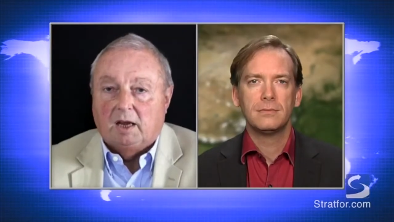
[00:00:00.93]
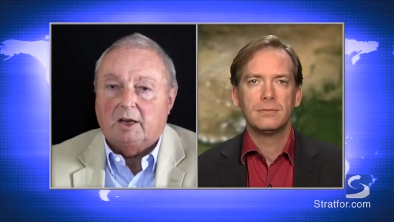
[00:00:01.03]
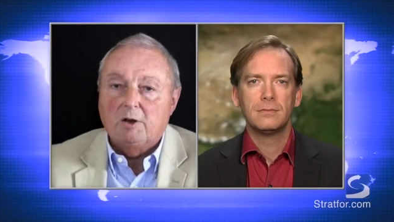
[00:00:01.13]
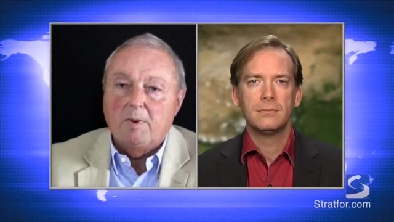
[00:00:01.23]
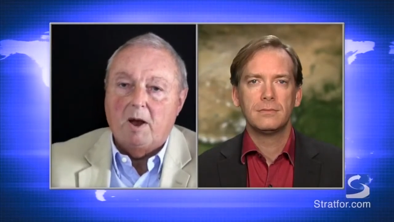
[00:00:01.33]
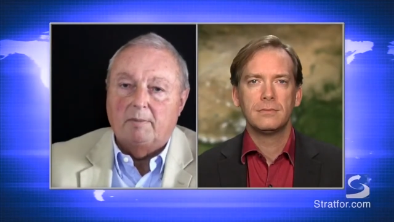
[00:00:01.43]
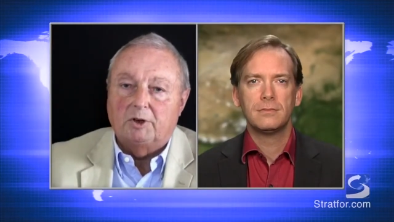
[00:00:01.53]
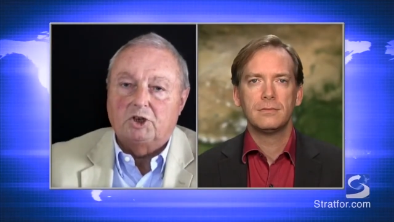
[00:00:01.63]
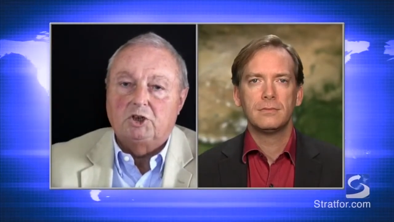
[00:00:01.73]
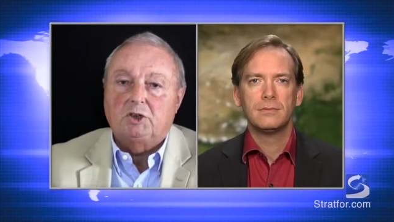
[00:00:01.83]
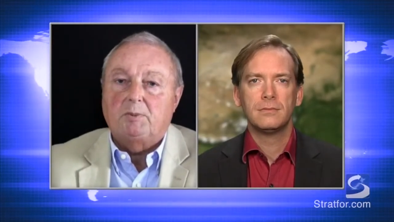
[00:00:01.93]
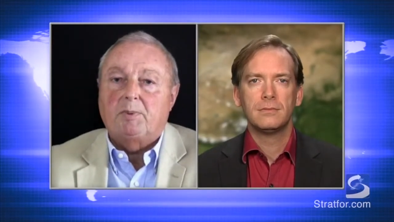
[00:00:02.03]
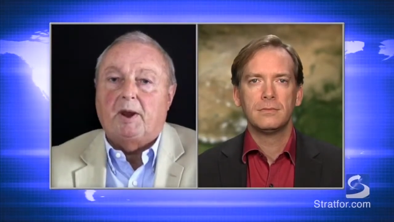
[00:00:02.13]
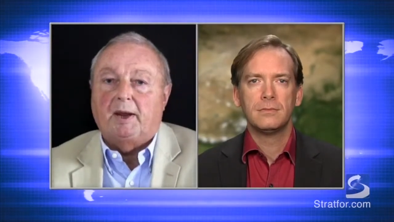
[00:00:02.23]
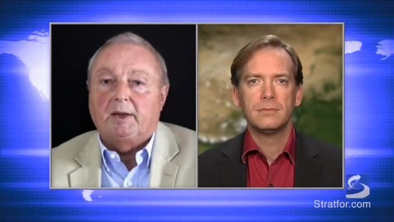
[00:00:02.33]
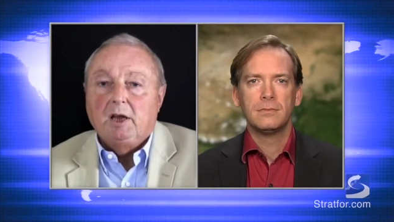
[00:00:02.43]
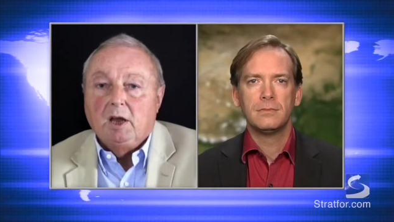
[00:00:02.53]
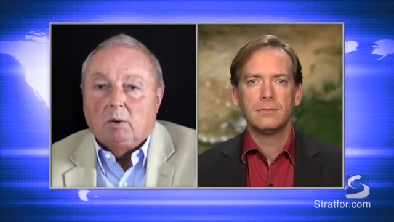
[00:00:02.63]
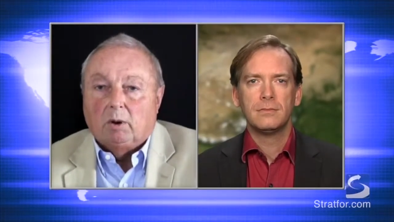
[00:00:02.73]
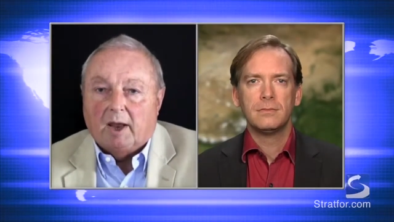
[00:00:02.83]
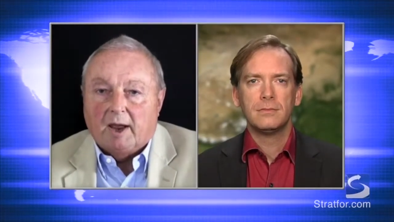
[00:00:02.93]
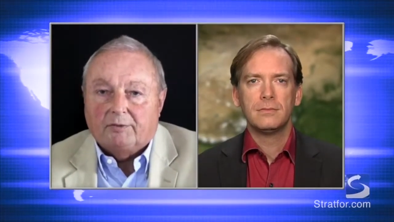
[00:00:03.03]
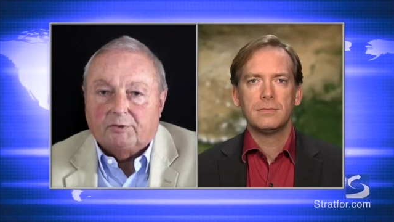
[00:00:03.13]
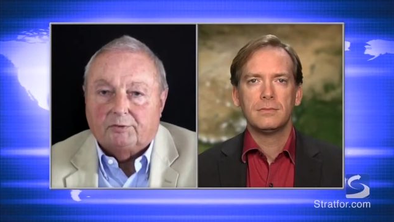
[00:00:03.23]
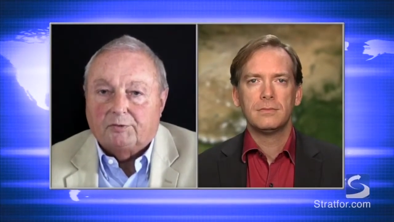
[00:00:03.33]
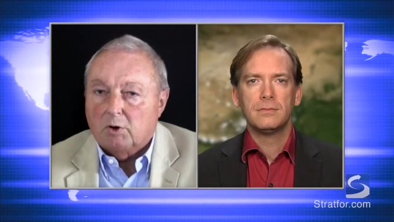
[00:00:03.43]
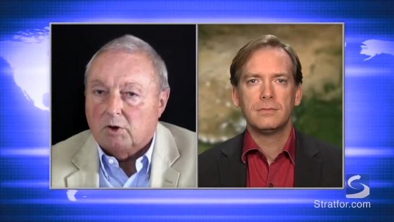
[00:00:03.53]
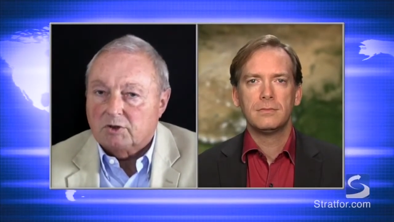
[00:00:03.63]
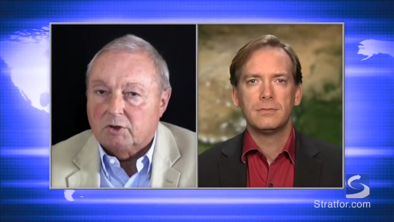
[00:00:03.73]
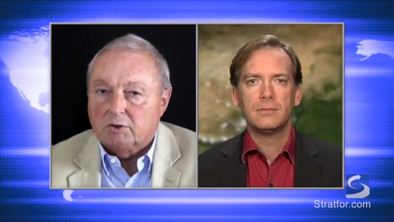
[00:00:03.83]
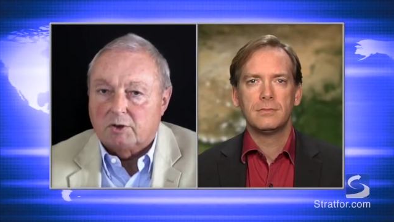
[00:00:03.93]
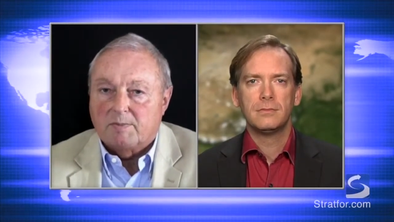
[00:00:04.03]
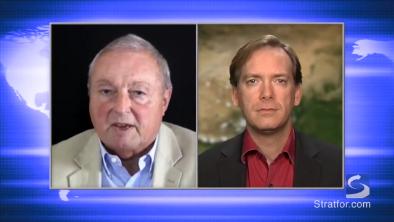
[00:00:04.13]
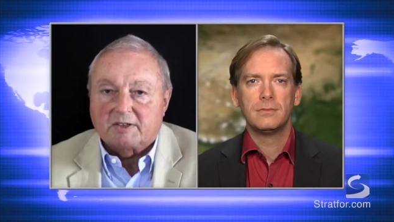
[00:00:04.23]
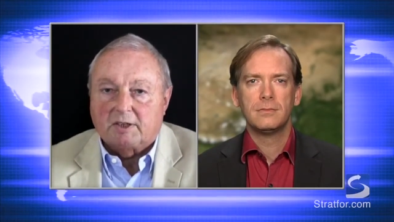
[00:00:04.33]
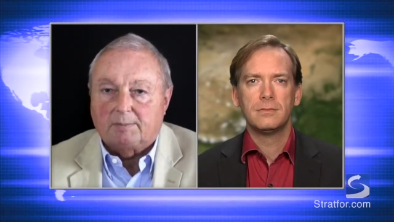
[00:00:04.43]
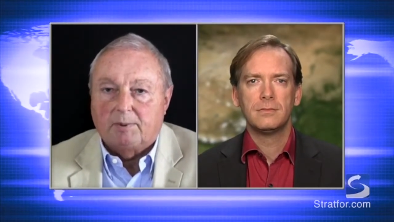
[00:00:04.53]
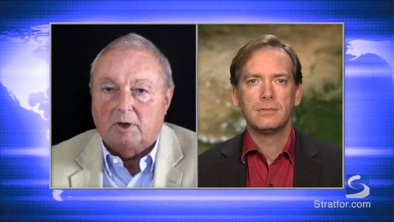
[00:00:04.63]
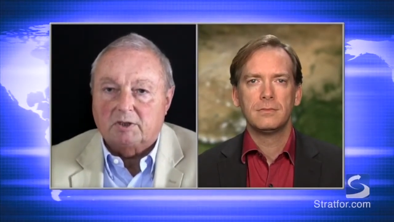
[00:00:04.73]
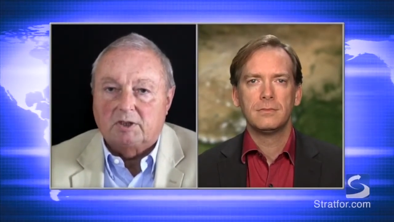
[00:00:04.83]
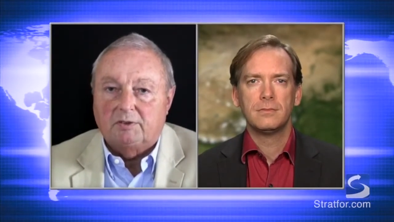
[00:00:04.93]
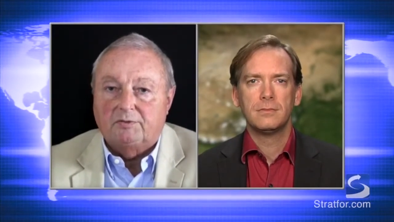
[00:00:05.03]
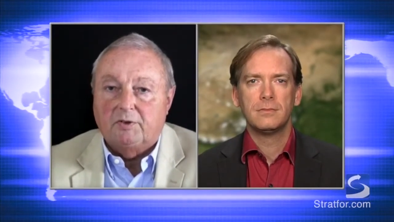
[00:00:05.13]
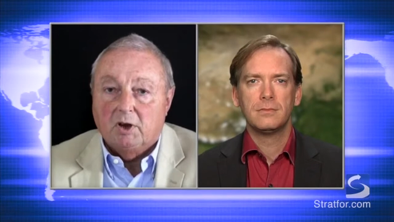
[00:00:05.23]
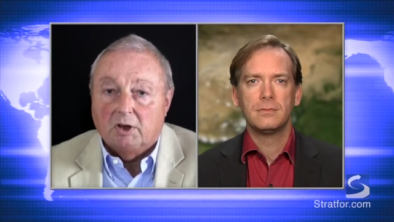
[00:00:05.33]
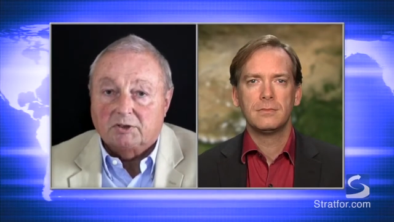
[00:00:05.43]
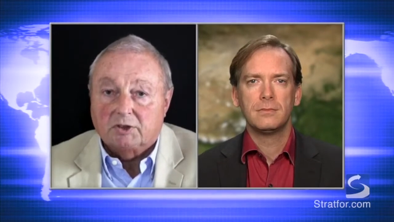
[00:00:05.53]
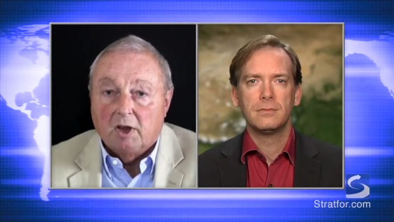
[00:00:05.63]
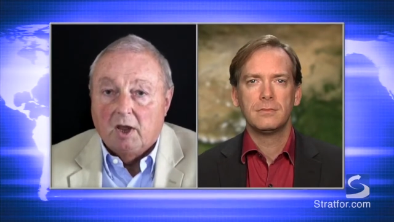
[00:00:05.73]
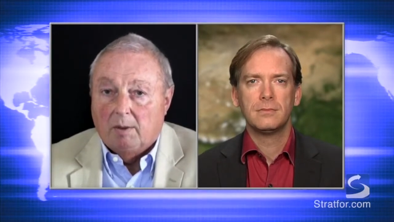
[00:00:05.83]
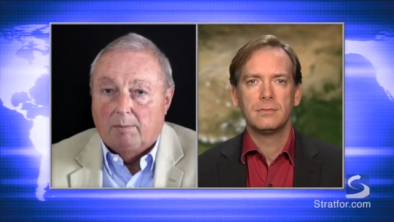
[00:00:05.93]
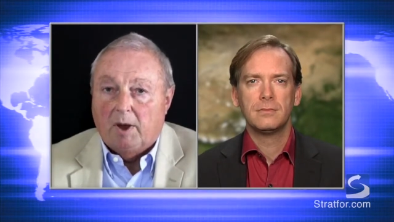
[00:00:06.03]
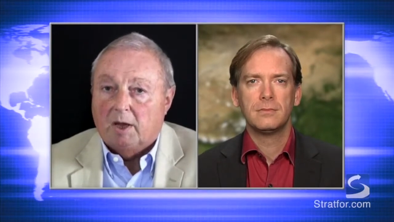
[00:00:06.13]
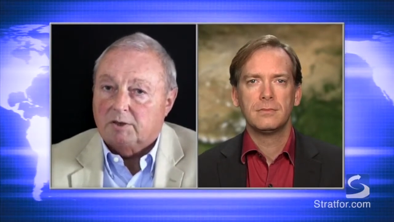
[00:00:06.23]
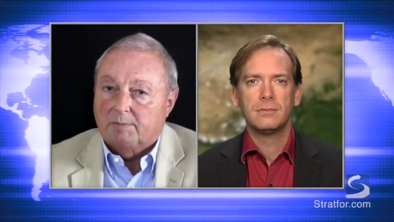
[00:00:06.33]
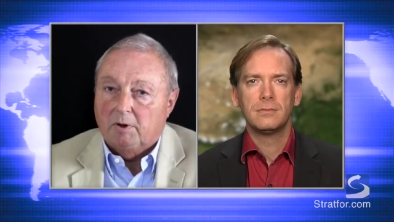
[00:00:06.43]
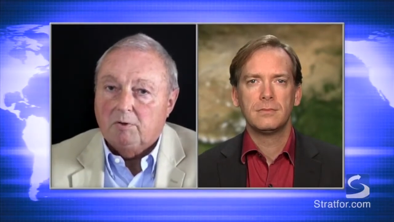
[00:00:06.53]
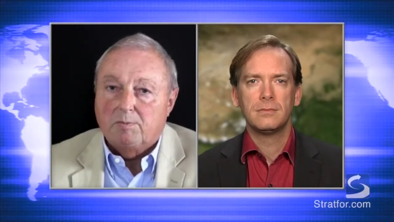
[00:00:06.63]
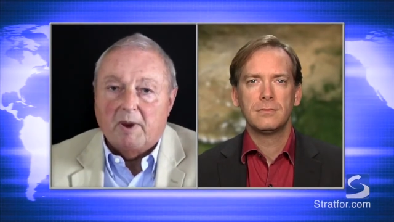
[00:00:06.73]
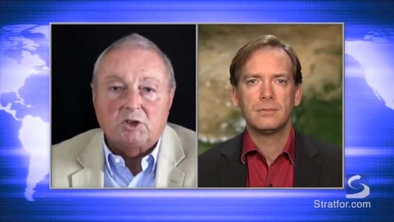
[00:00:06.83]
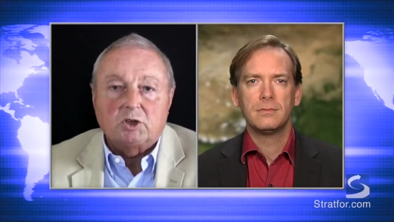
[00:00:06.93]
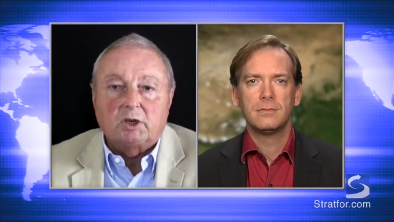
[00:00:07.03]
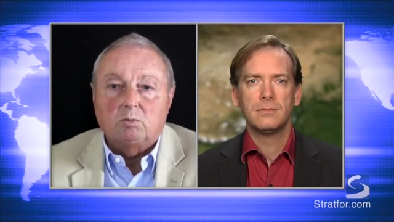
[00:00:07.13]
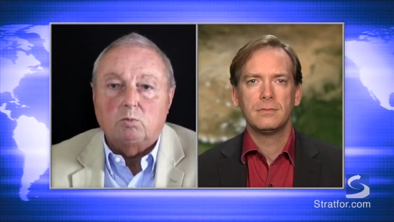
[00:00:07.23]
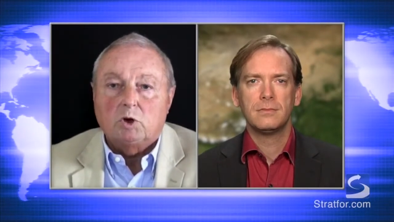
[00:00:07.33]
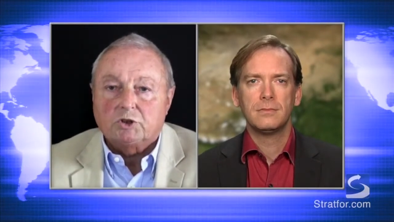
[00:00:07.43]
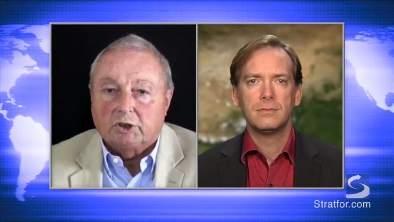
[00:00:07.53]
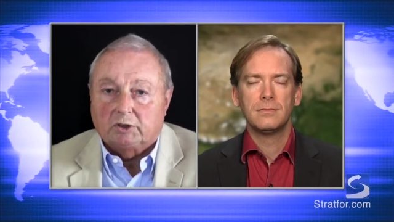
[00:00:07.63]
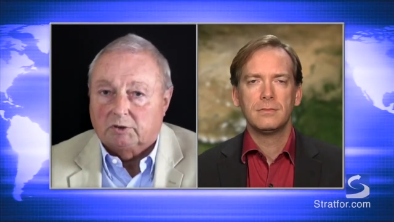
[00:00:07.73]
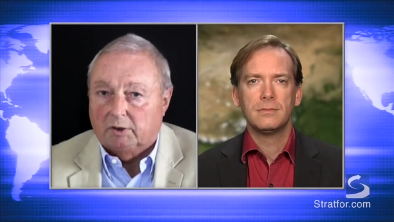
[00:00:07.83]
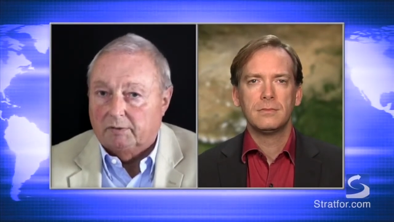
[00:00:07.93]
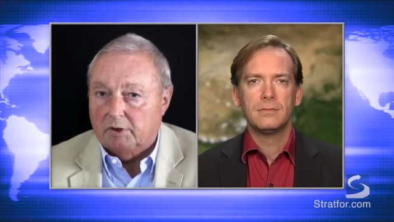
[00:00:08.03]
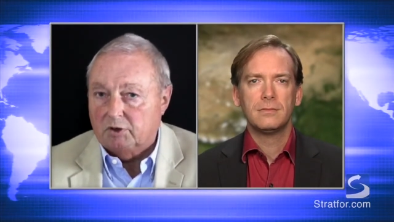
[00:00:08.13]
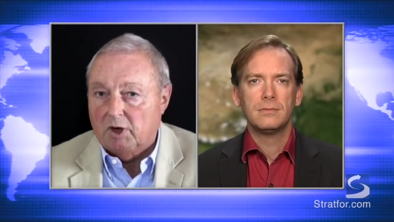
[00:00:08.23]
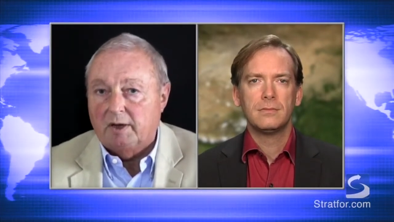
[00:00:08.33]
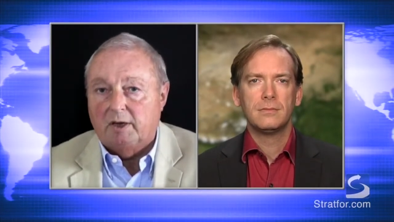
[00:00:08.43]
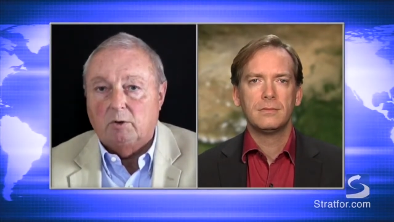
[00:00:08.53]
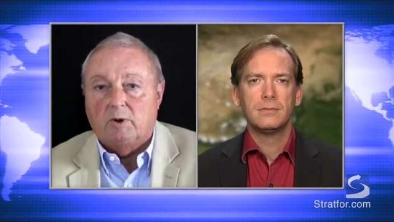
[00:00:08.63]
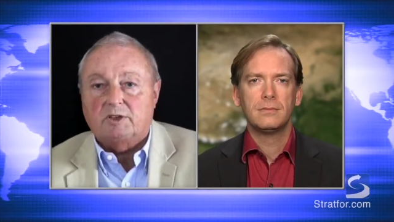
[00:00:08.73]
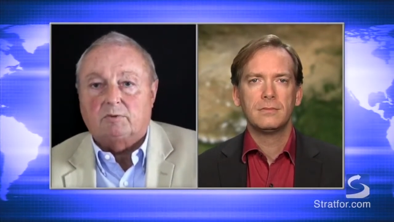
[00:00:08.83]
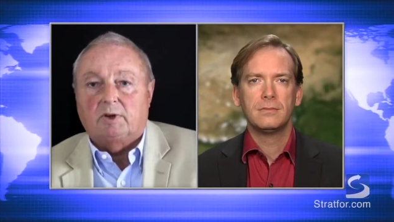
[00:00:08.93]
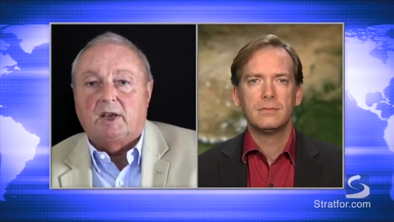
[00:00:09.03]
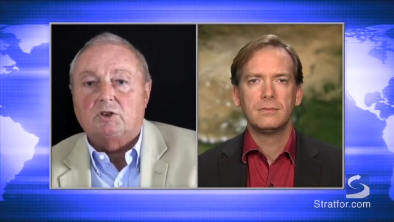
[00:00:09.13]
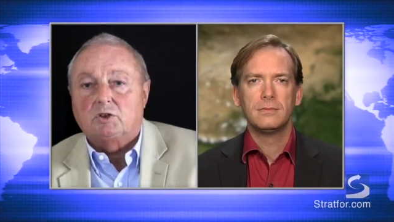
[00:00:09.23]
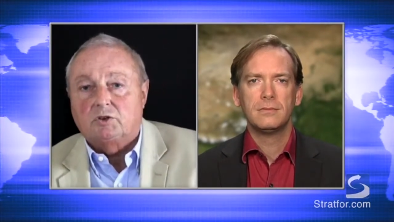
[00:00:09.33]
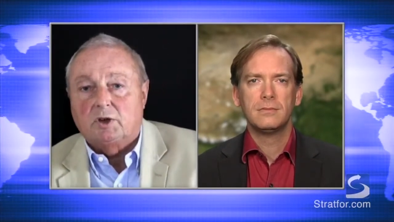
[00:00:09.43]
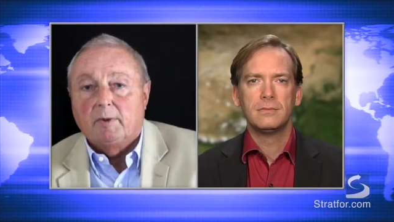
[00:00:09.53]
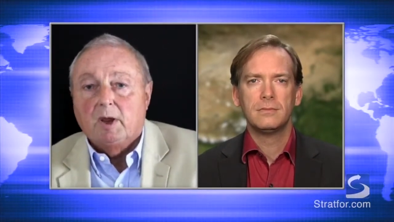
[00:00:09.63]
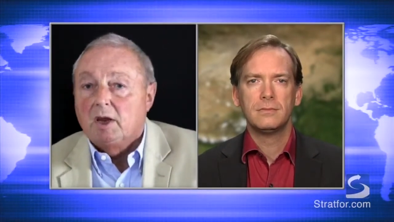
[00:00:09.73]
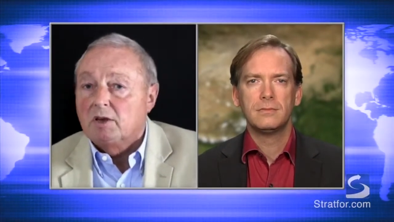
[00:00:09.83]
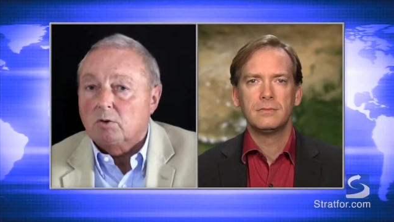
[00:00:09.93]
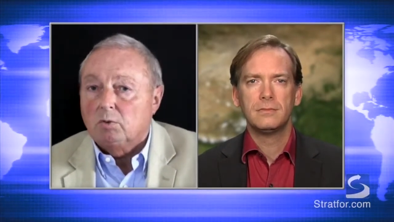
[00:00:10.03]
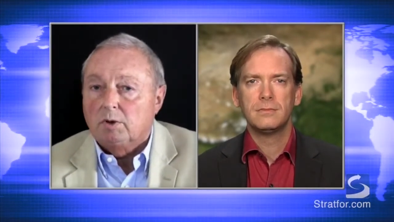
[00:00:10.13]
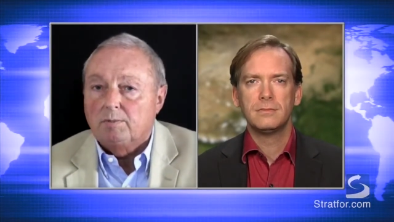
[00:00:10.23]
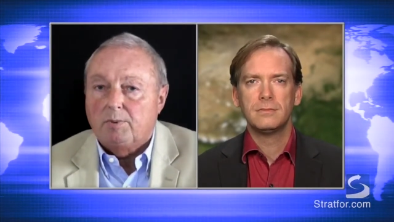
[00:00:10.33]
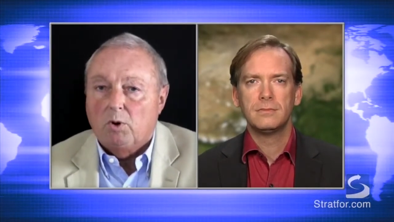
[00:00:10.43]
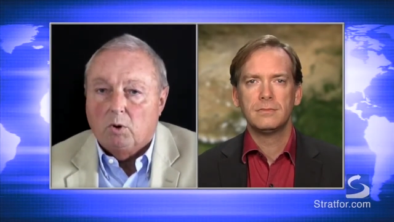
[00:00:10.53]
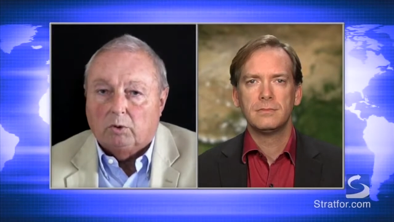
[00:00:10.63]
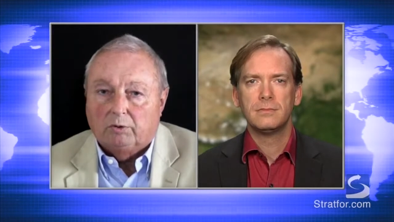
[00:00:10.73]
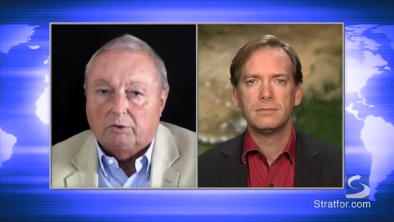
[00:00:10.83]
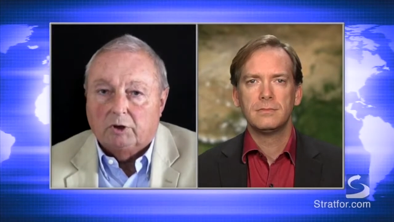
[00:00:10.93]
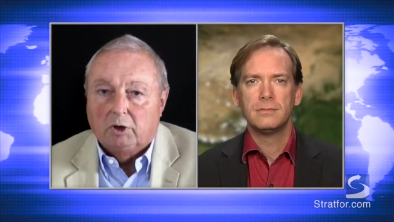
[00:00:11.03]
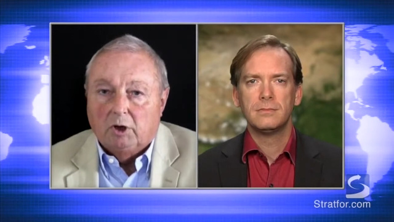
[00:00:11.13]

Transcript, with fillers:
Speaker 1: Like Obama, Xi Jinping will have to focus on domestic policy first. But to both Beijing and Washington, the China US relationship is all important.